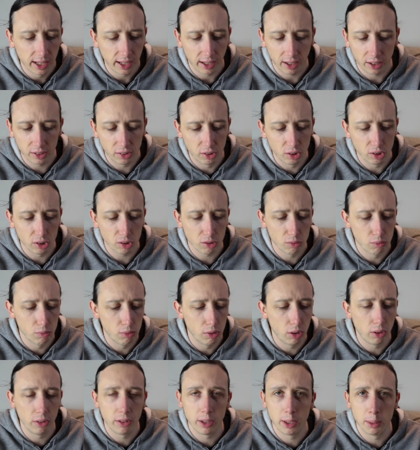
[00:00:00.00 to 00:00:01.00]
I just
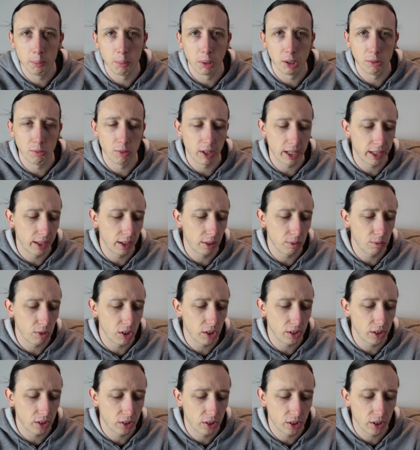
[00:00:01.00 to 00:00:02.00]
run in my regular
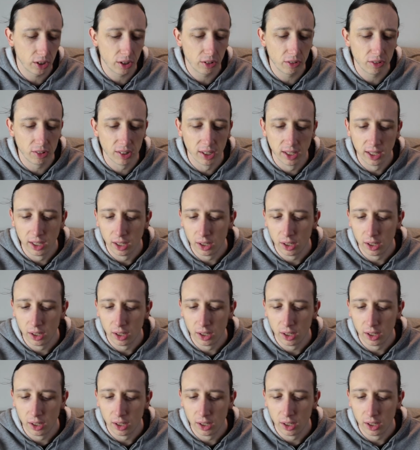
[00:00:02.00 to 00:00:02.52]
running shoes.